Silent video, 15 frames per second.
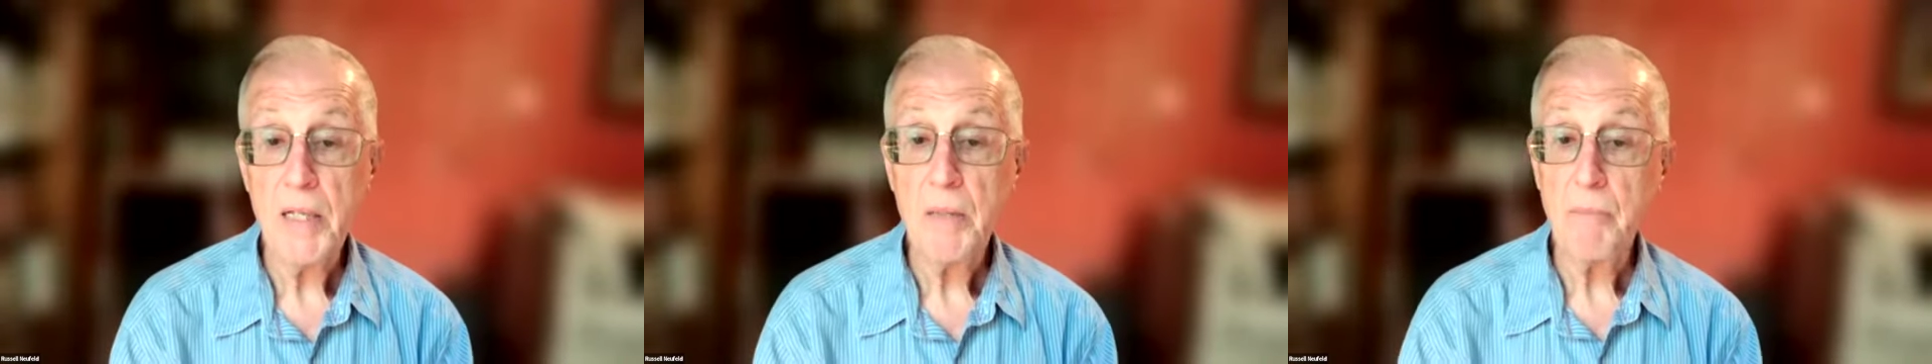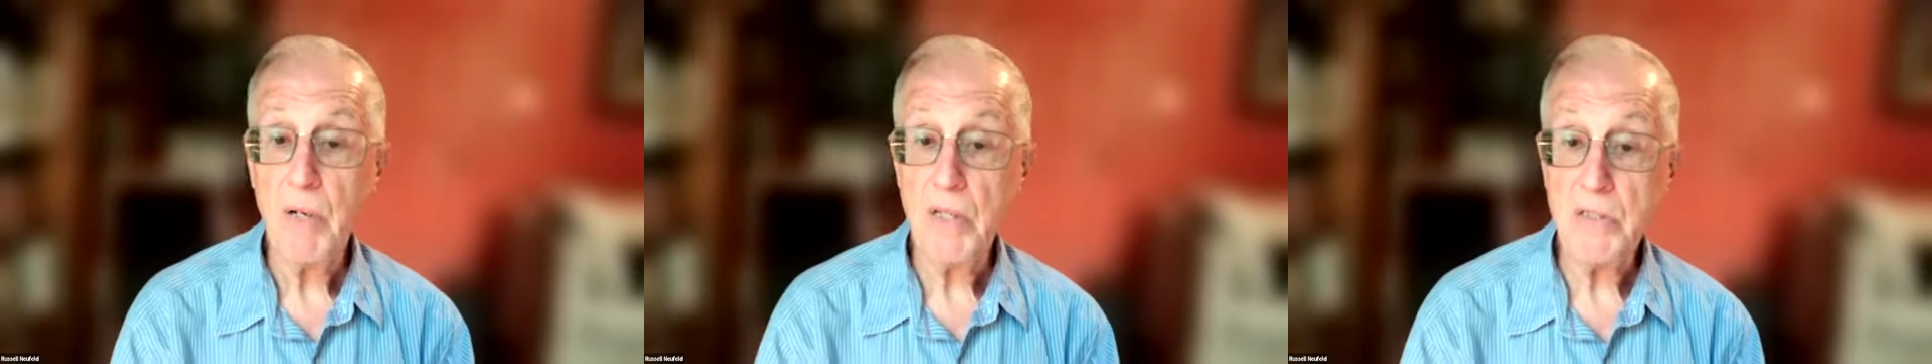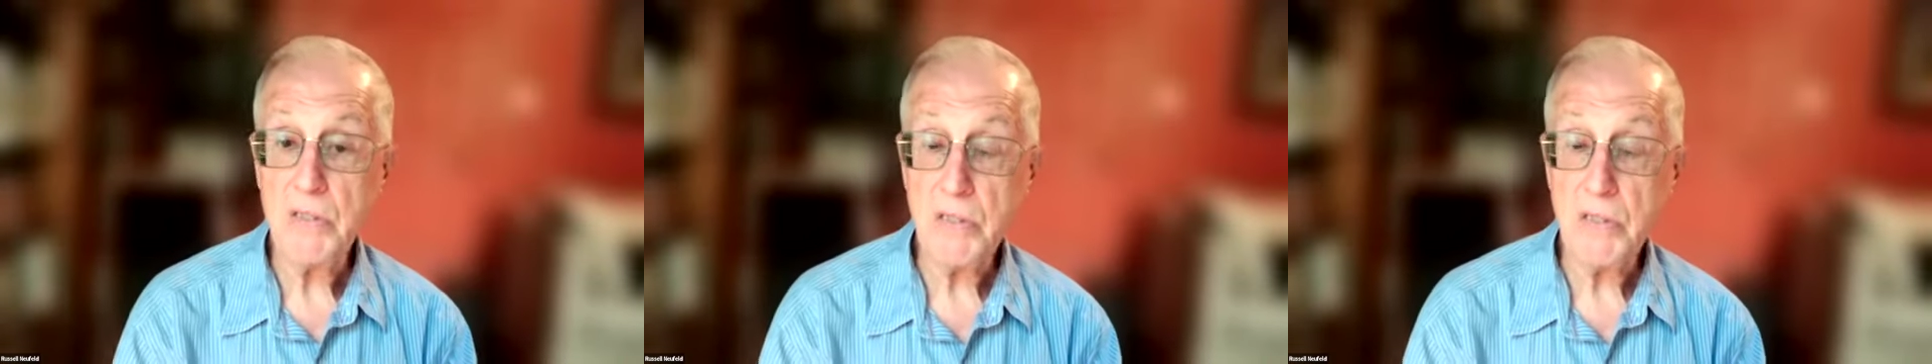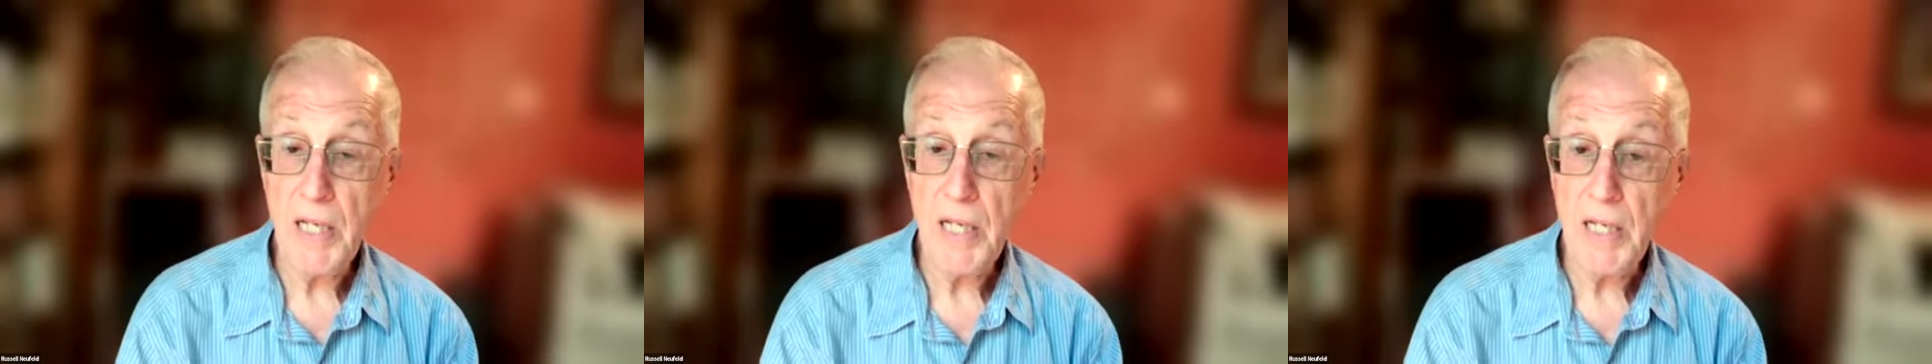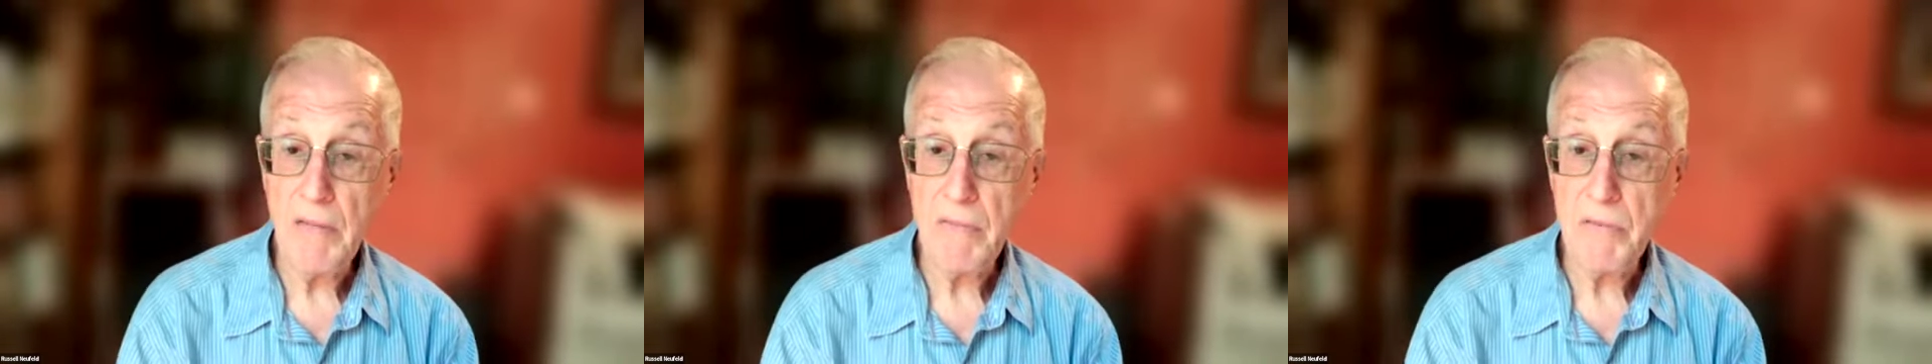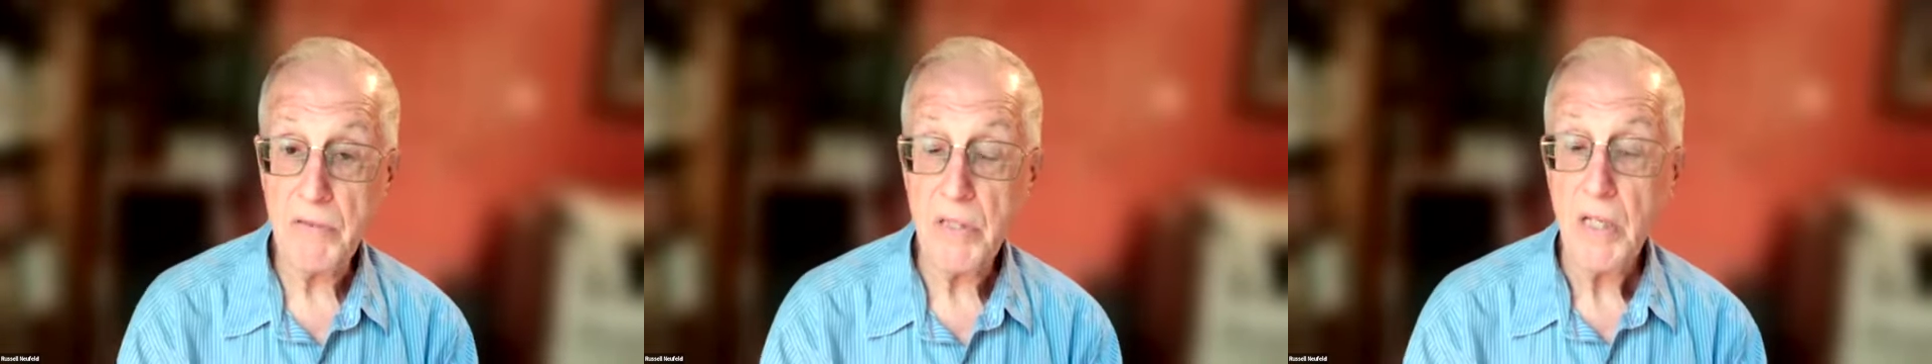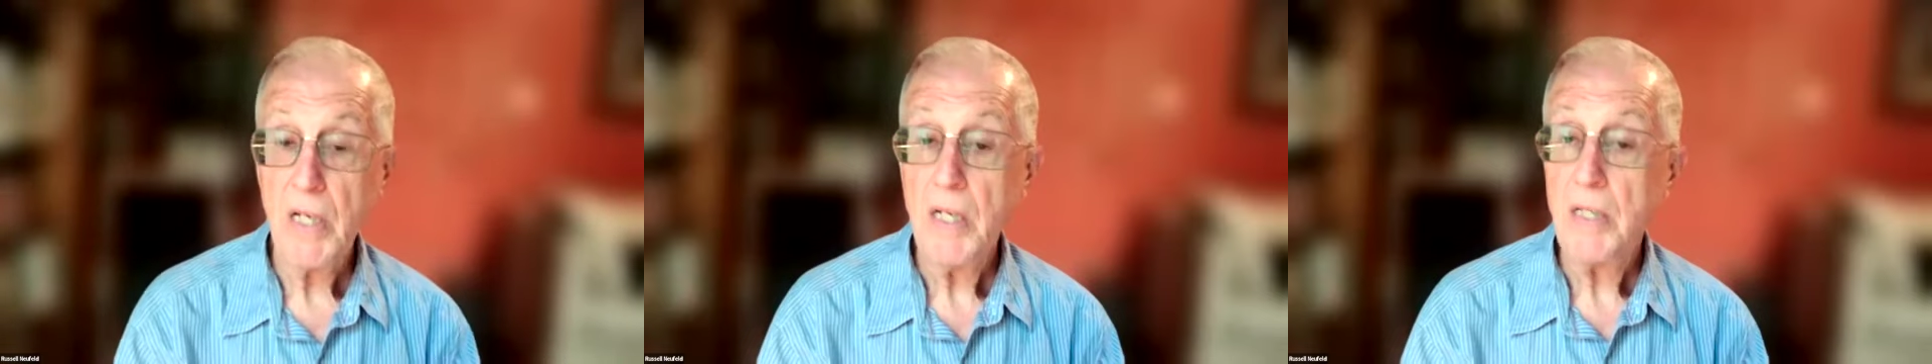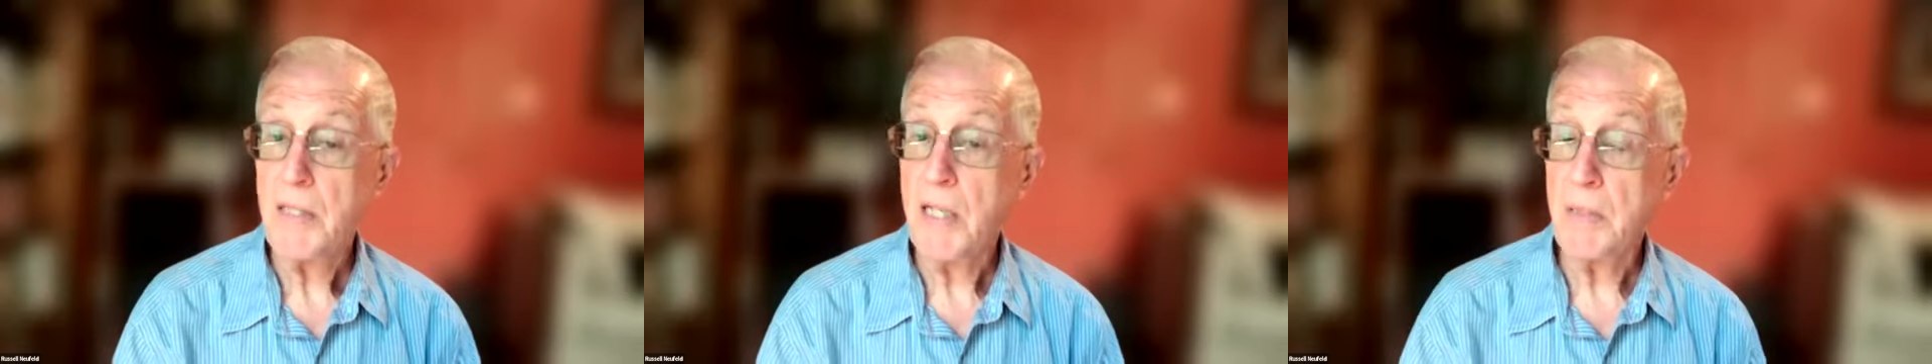by slaves
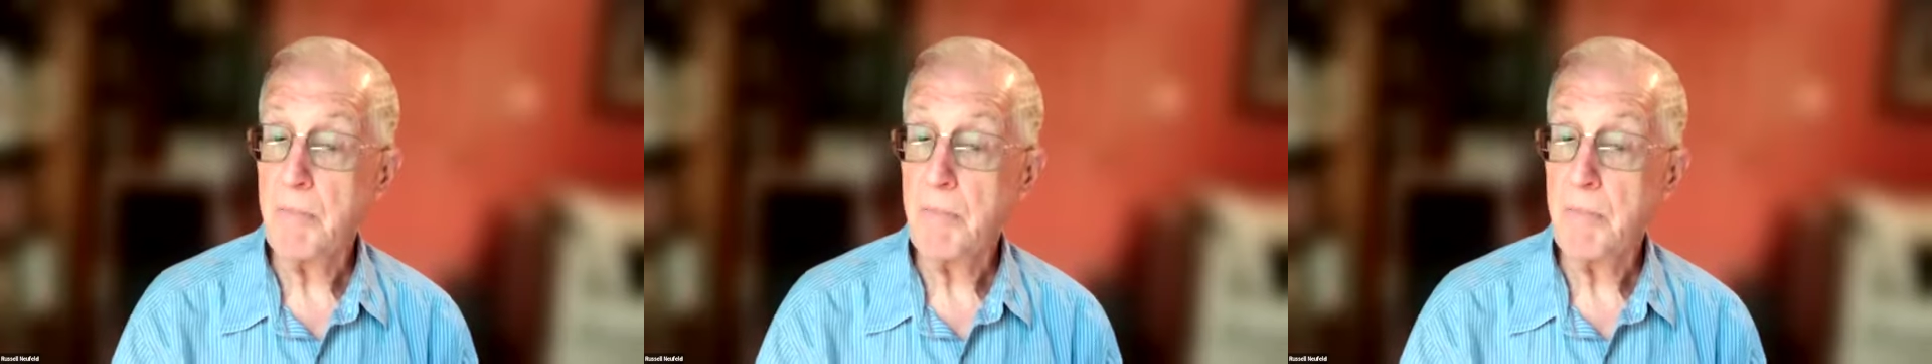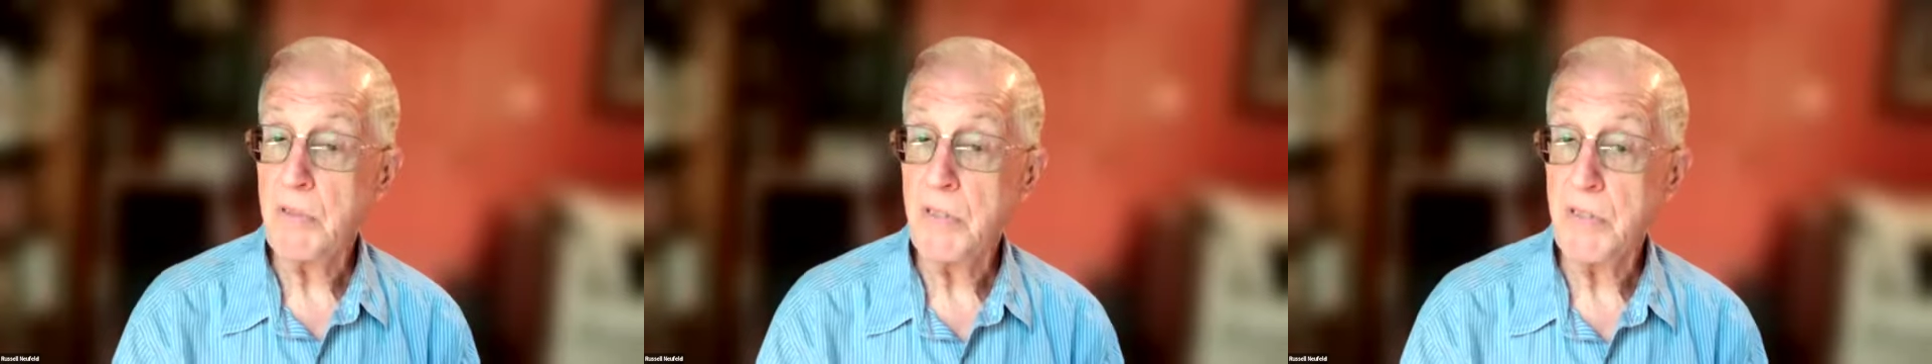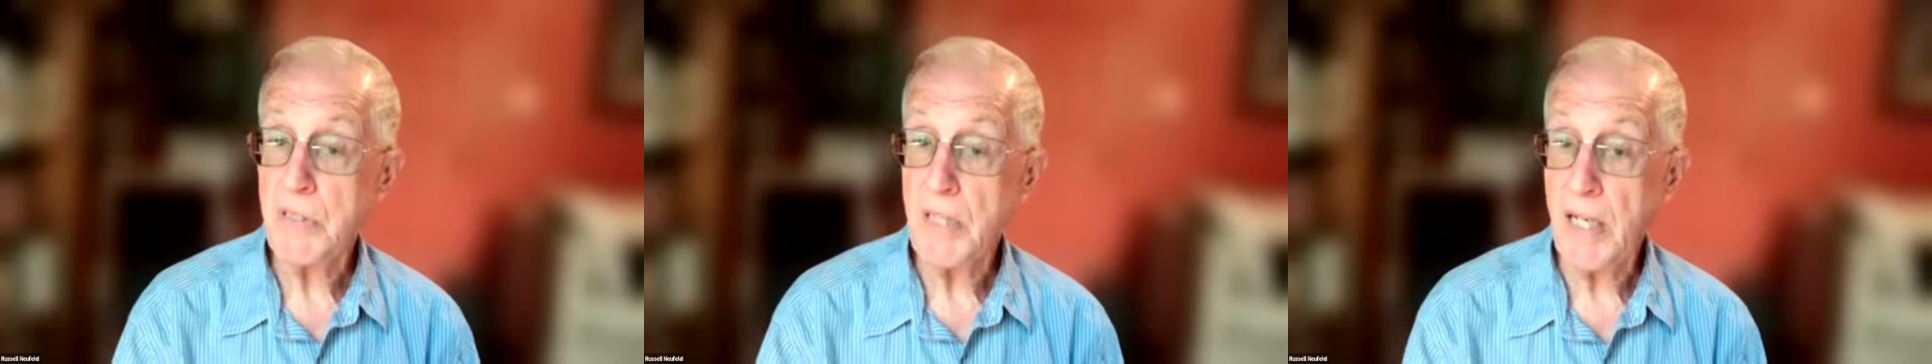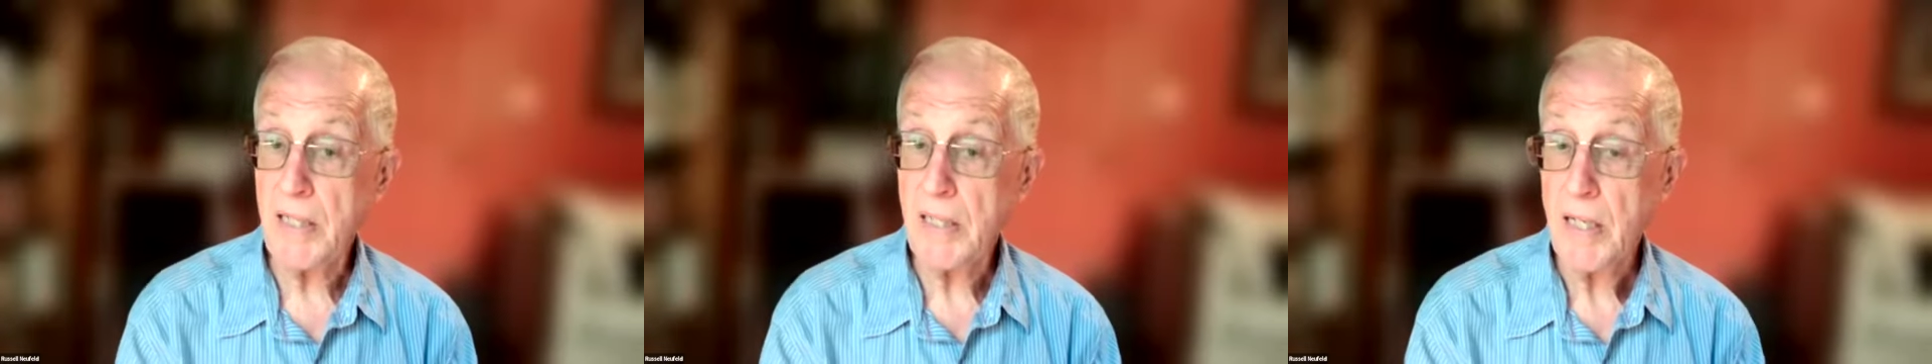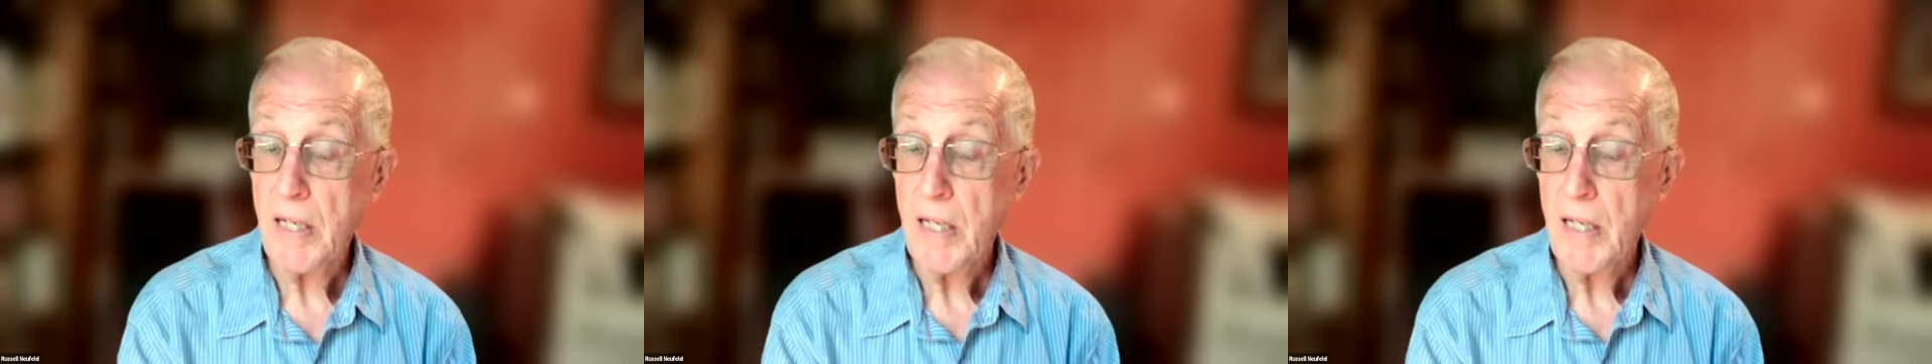that had been set